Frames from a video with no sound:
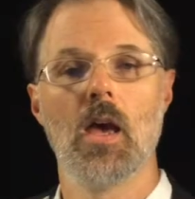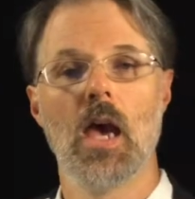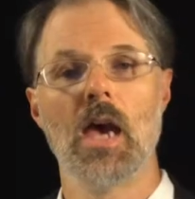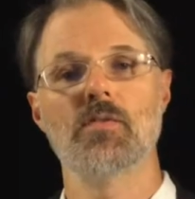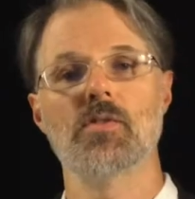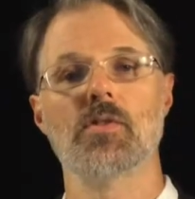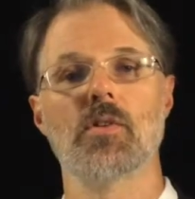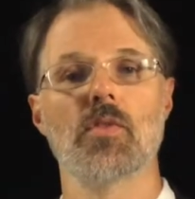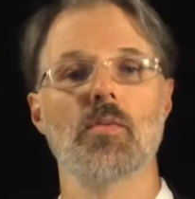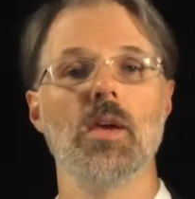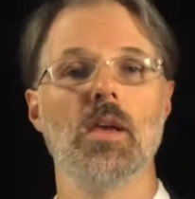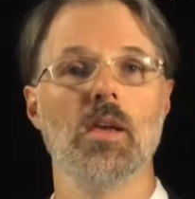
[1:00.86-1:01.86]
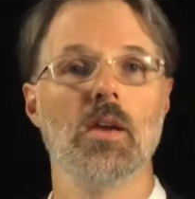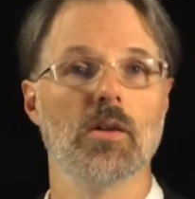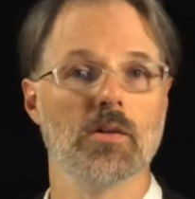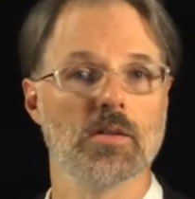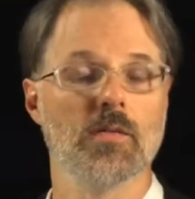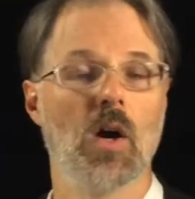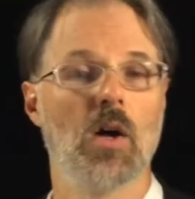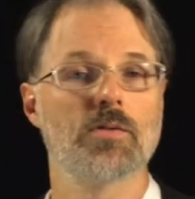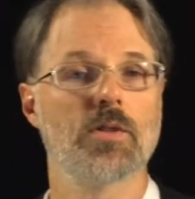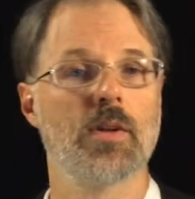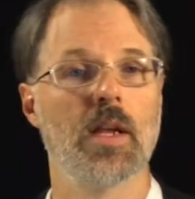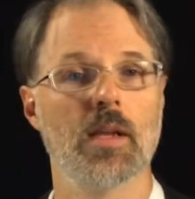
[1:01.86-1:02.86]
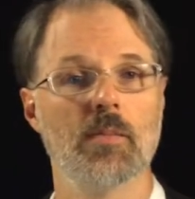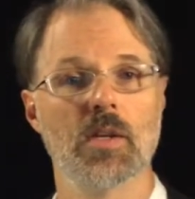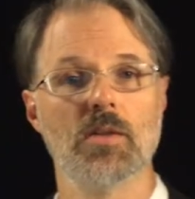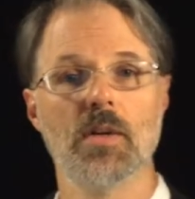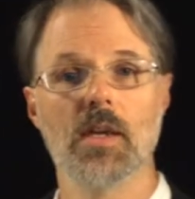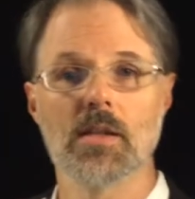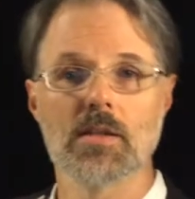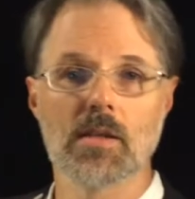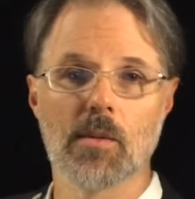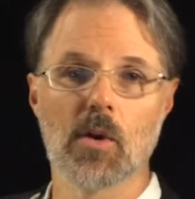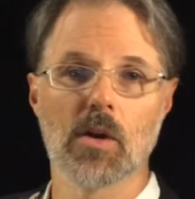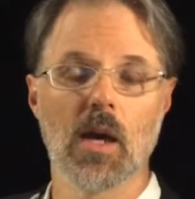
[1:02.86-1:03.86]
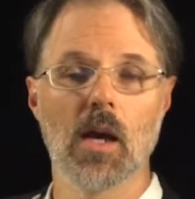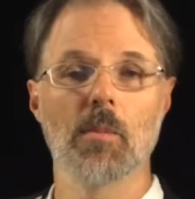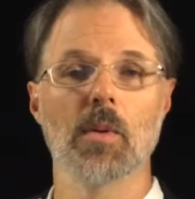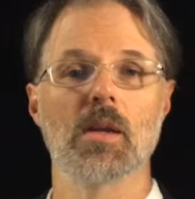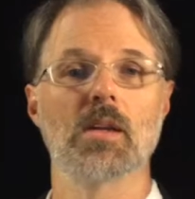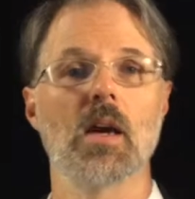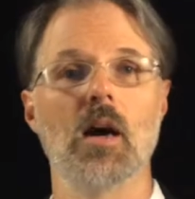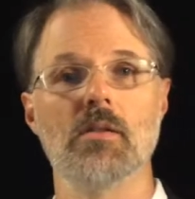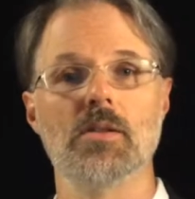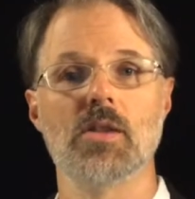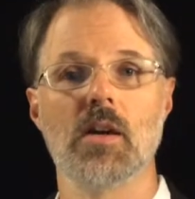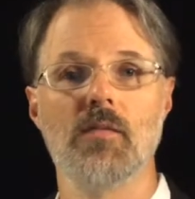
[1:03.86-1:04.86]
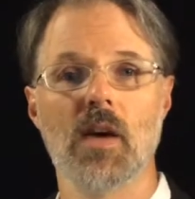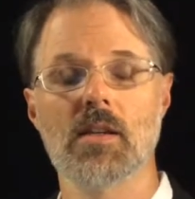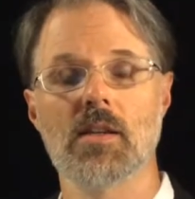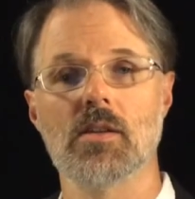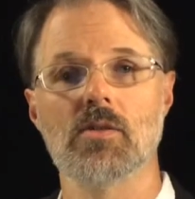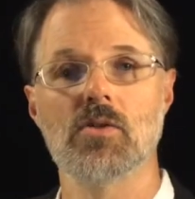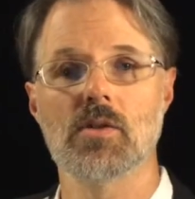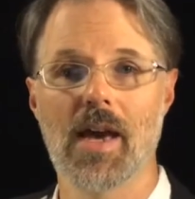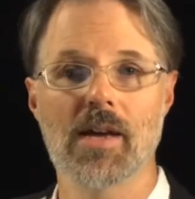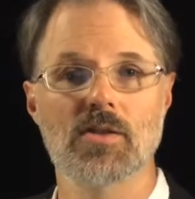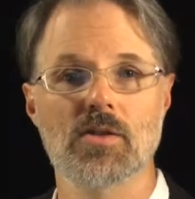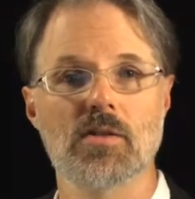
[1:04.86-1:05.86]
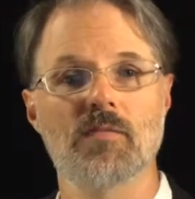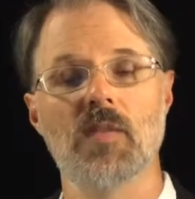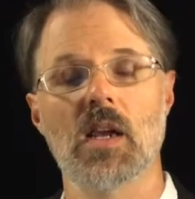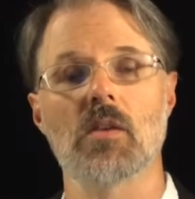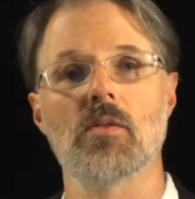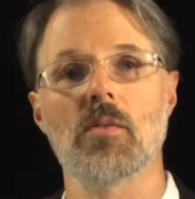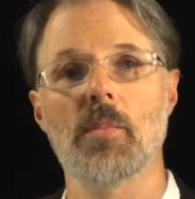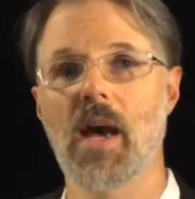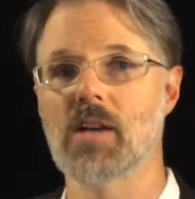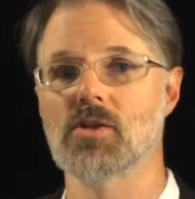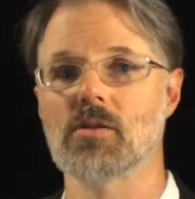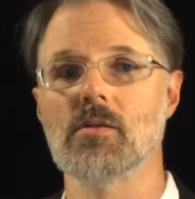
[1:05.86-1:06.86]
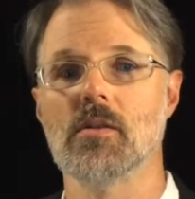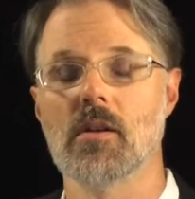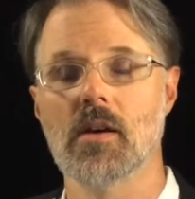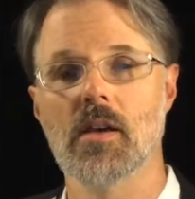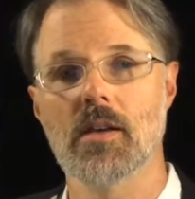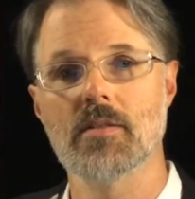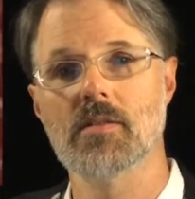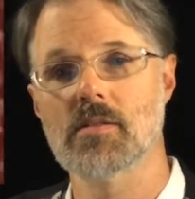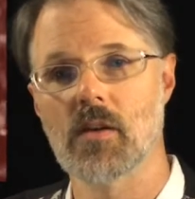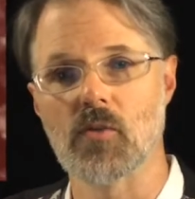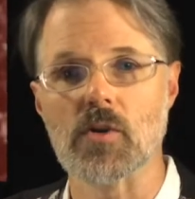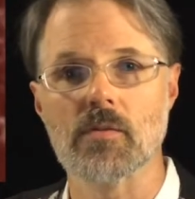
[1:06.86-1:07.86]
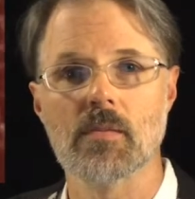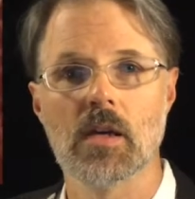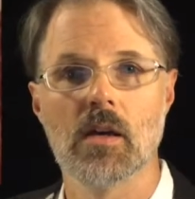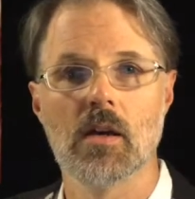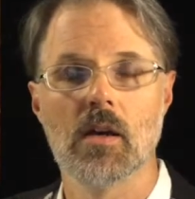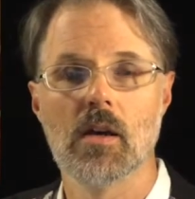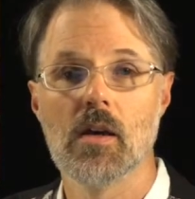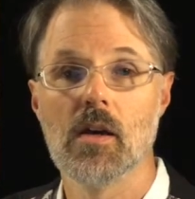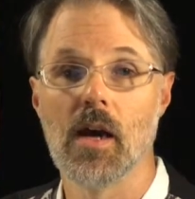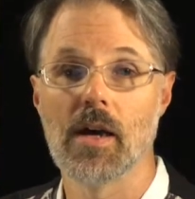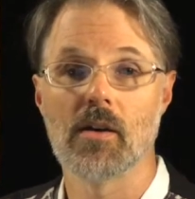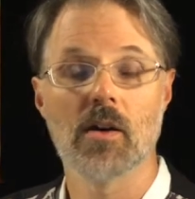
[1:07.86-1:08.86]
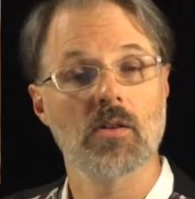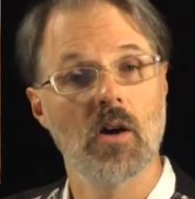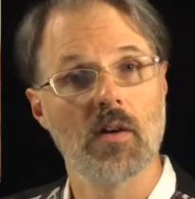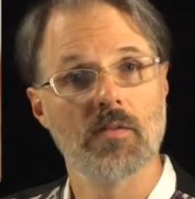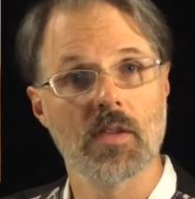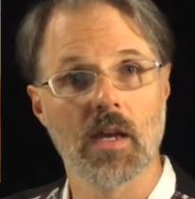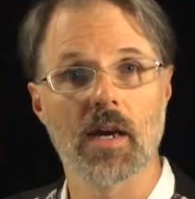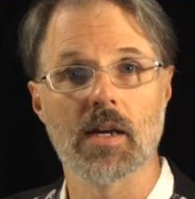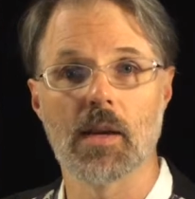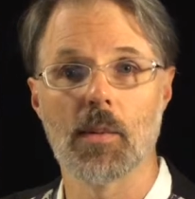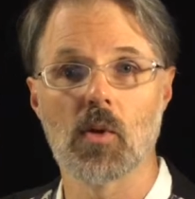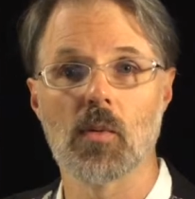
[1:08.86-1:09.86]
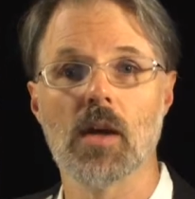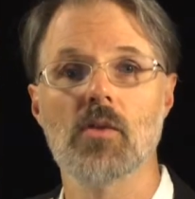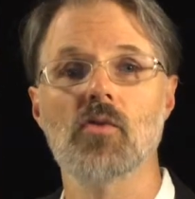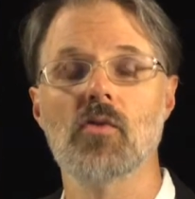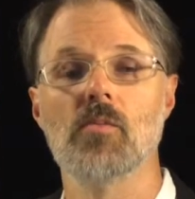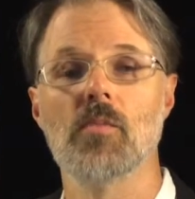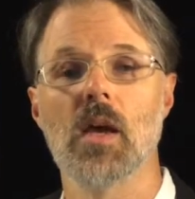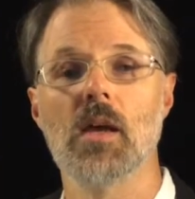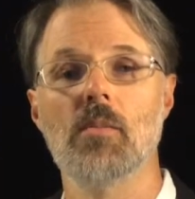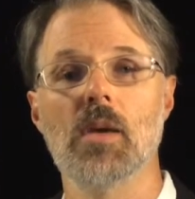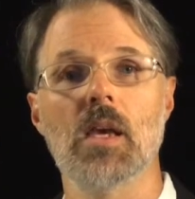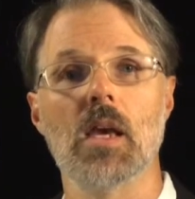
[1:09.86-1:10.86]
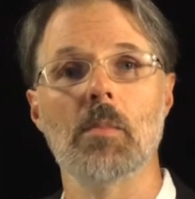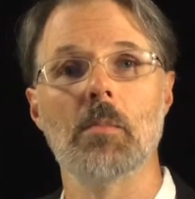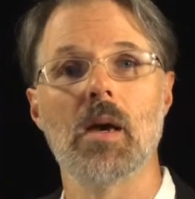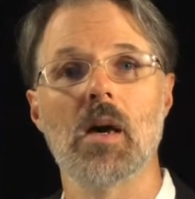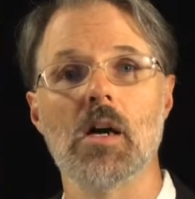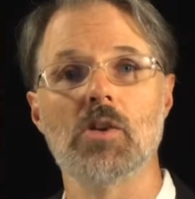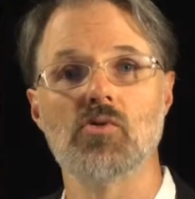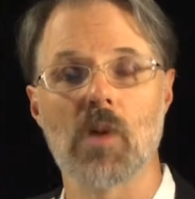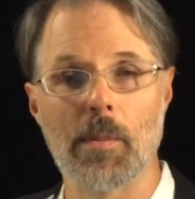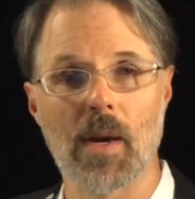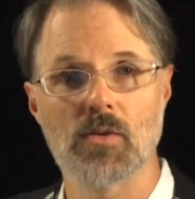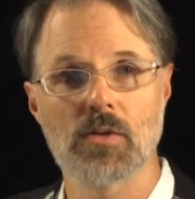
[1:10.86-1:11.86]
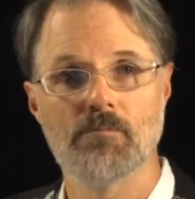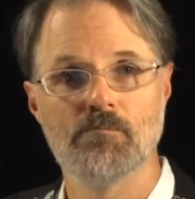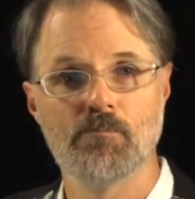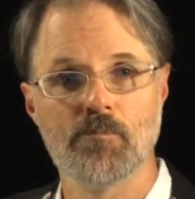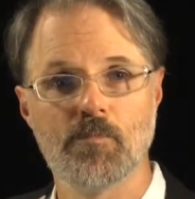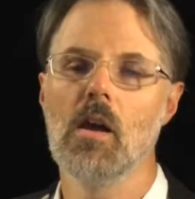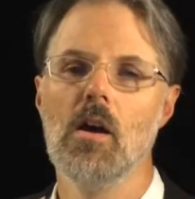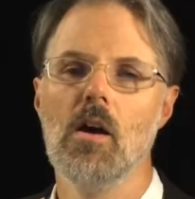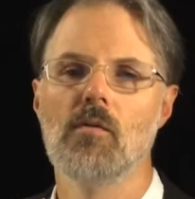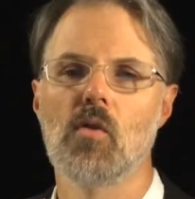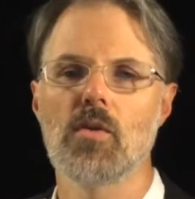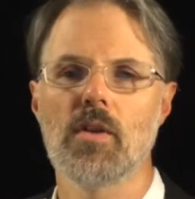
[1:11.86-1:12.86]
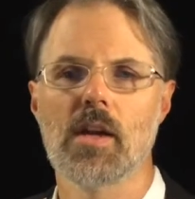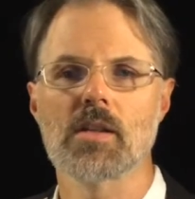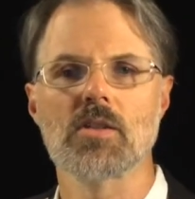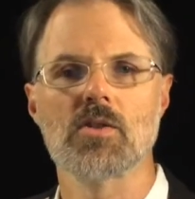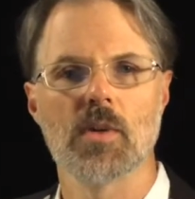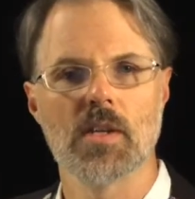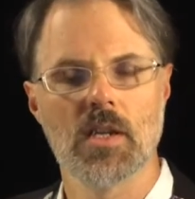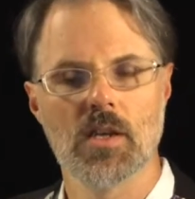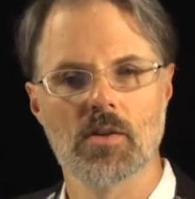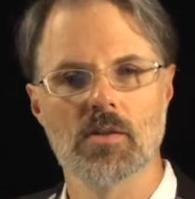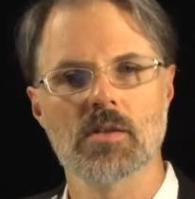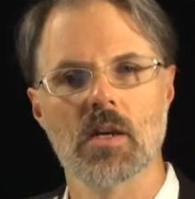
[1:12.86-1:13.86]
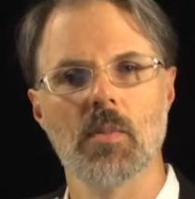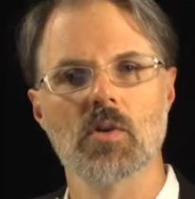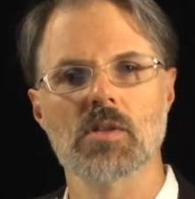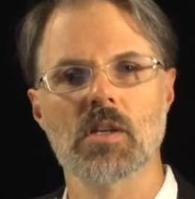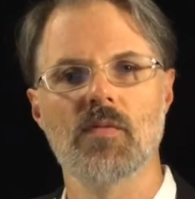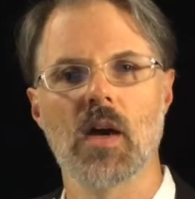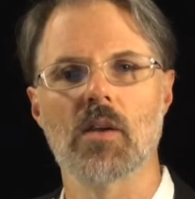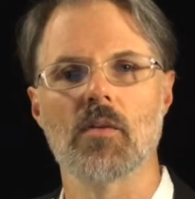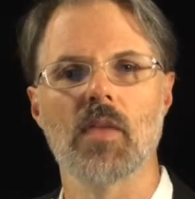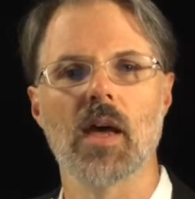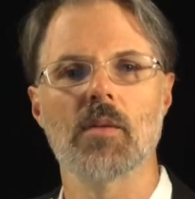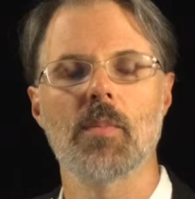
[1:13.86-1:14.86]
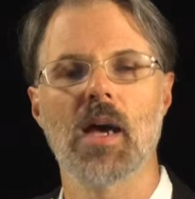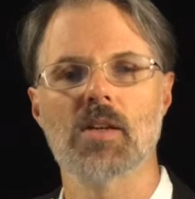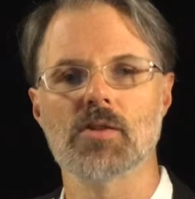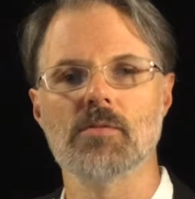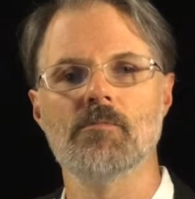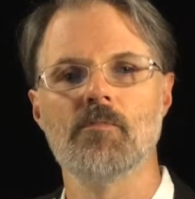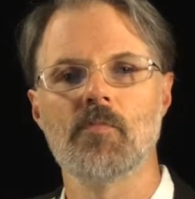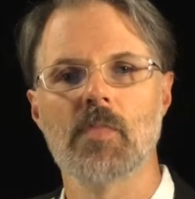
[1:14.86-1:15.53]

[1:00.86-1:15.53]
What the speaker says: After 3 years of alternating between summer camp and college, I finally took action to follow the passion I had discovered. I got off the academic rails and became a dropout. For the next 20 years, I mostly followed that passion.